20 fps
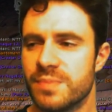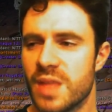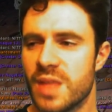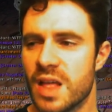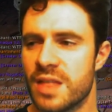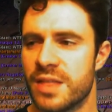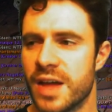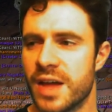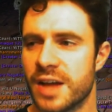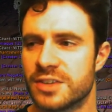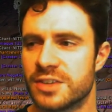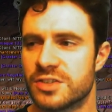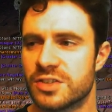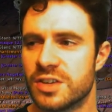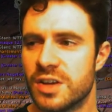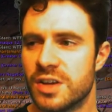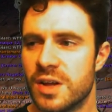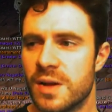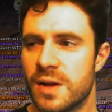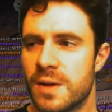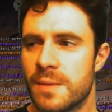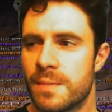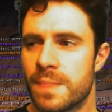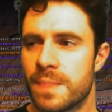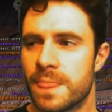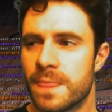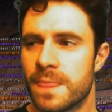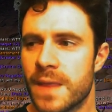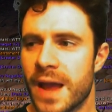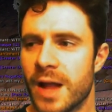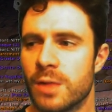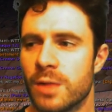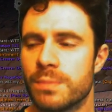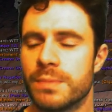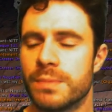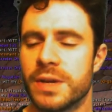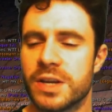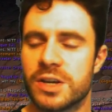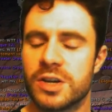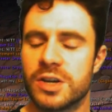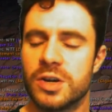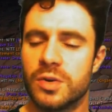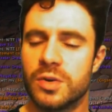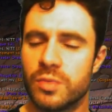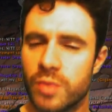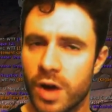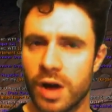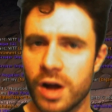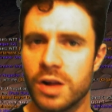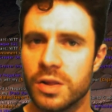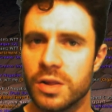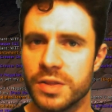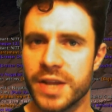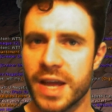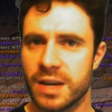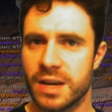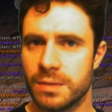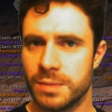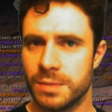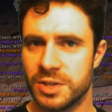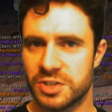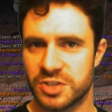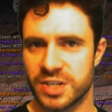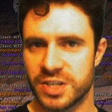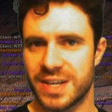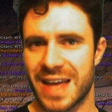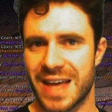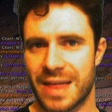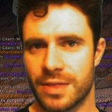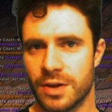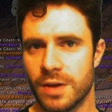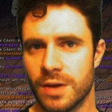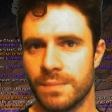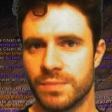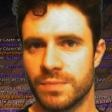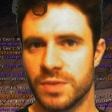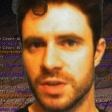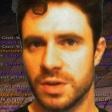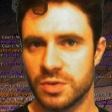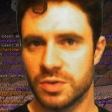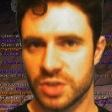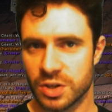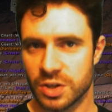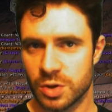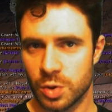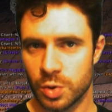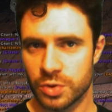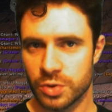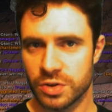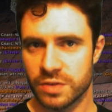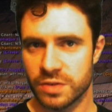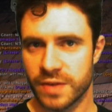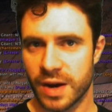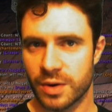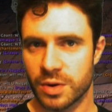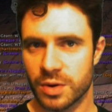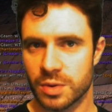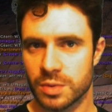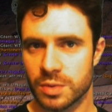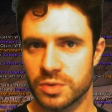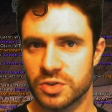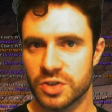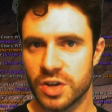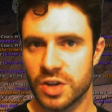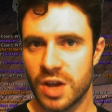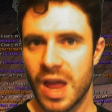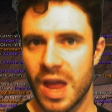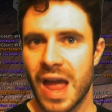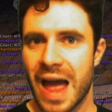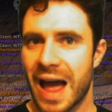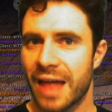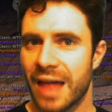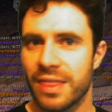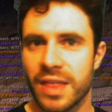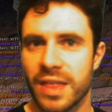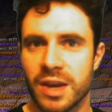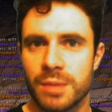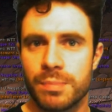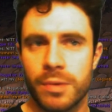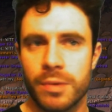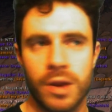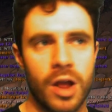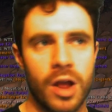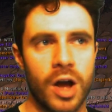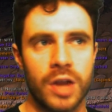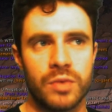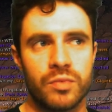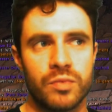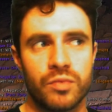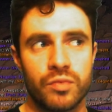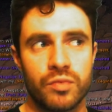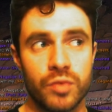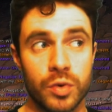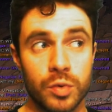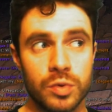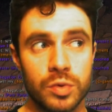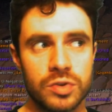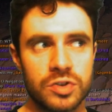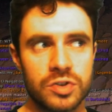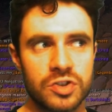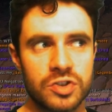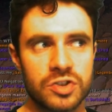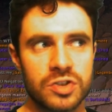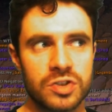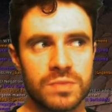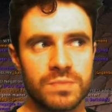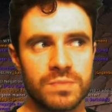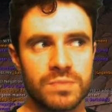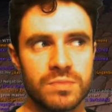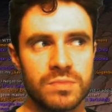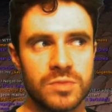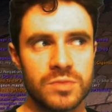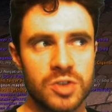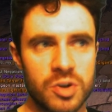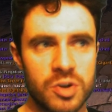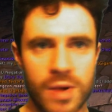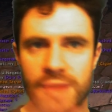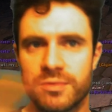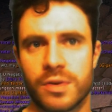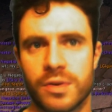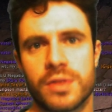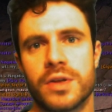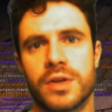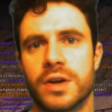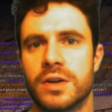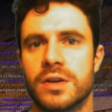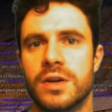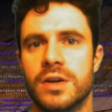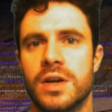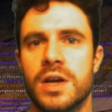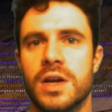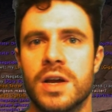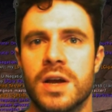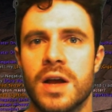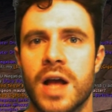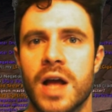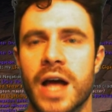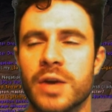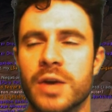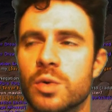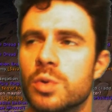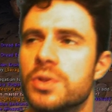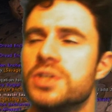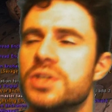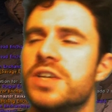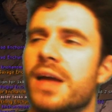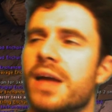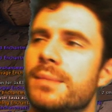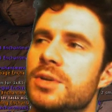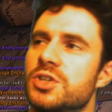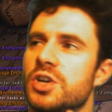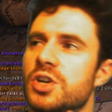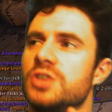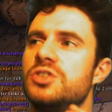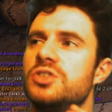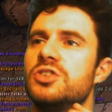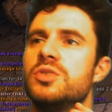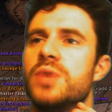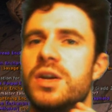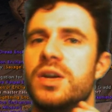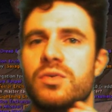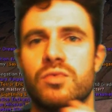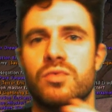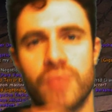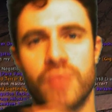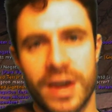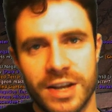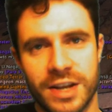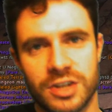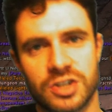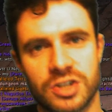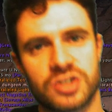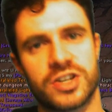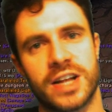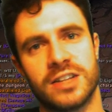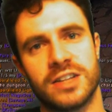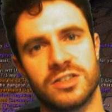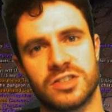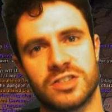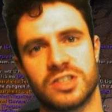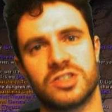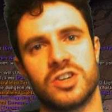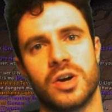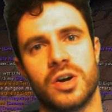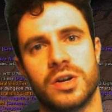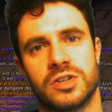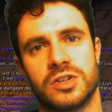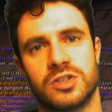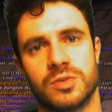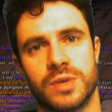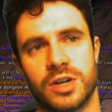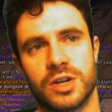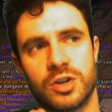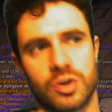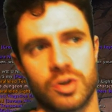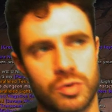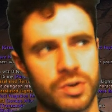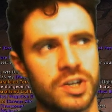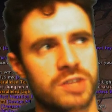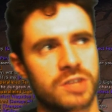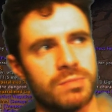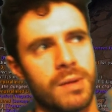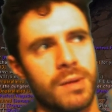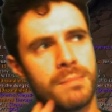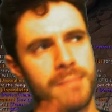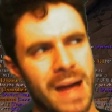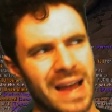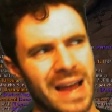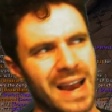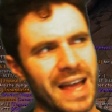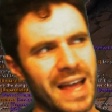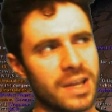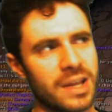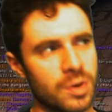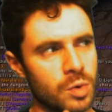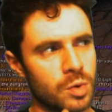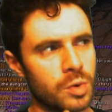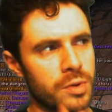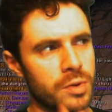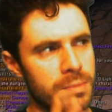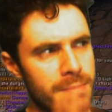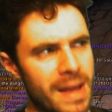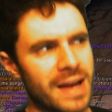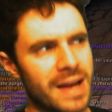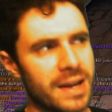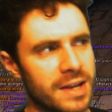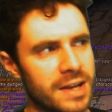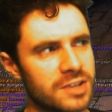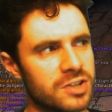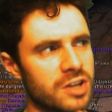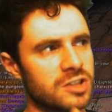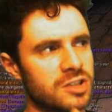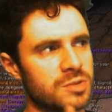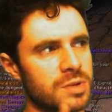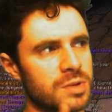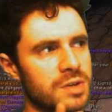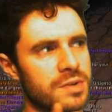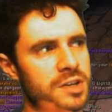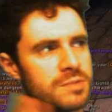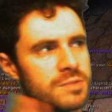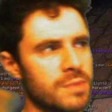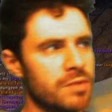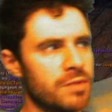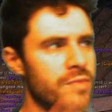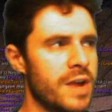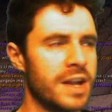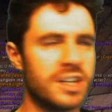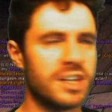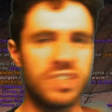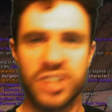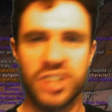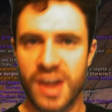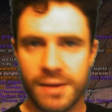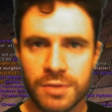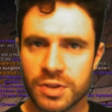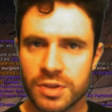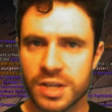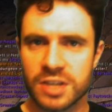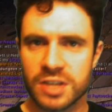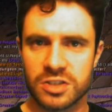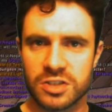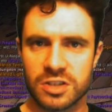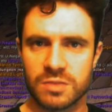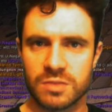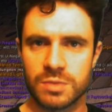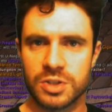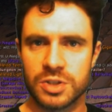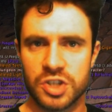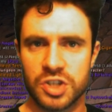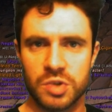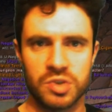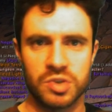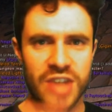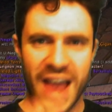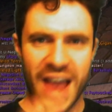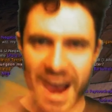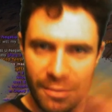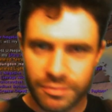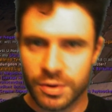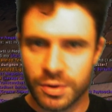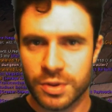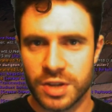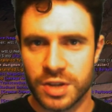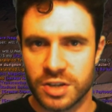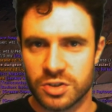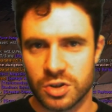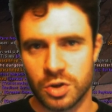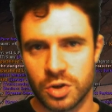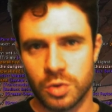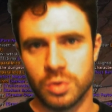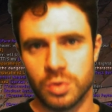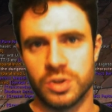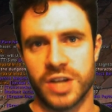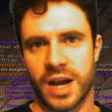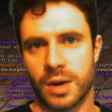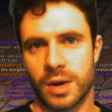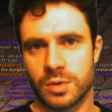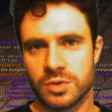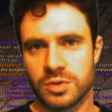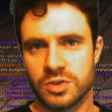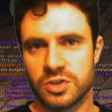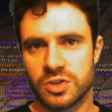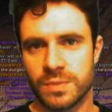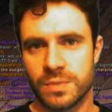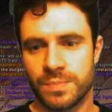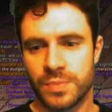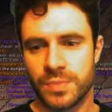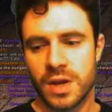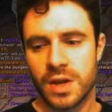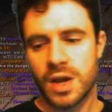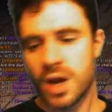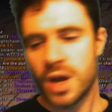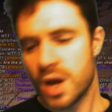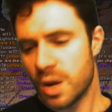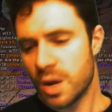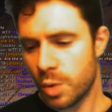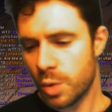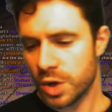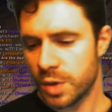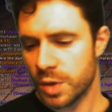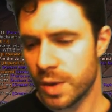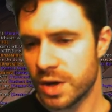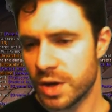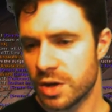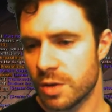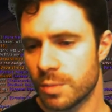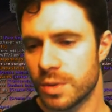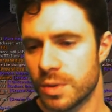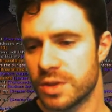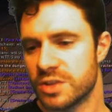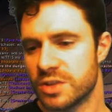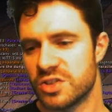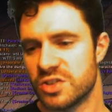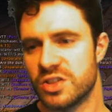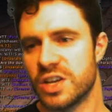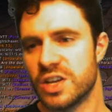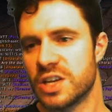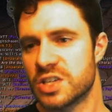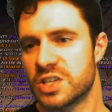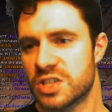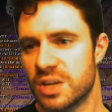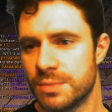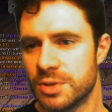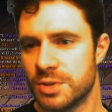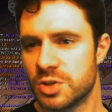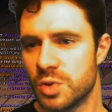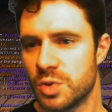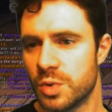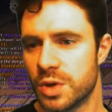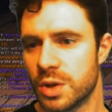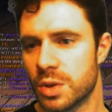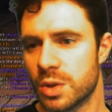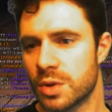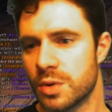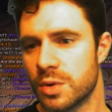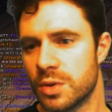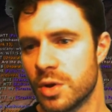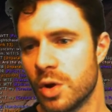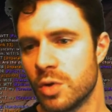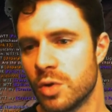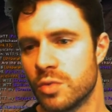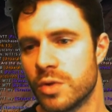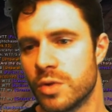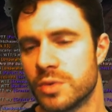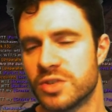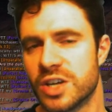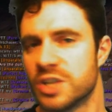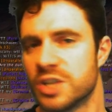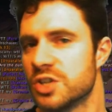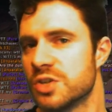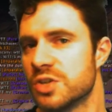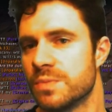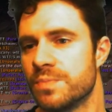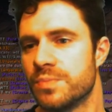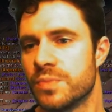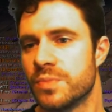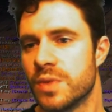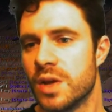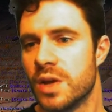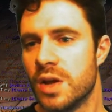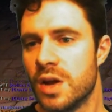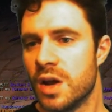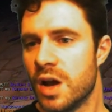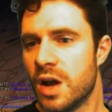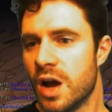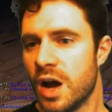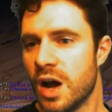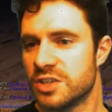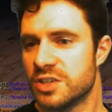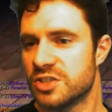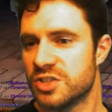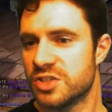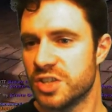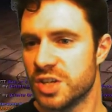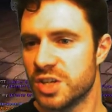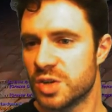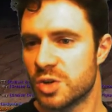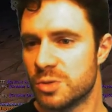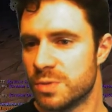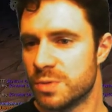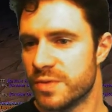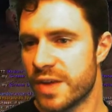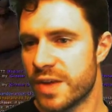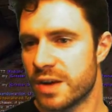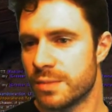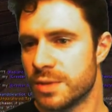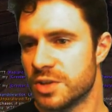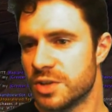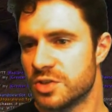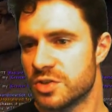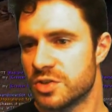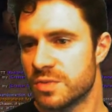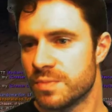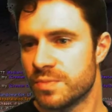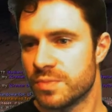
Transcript: that help me corral the enemies together using Cordon of Arrows, and then apply roots to everything. And all the damage I do in range stance is going to increase my melee, and all the melee is going to increase my range, and everything's going to reduce everything's cooldowns. And what you end up with is this. Let me talk you through the whole rotation. I see a group of enemies.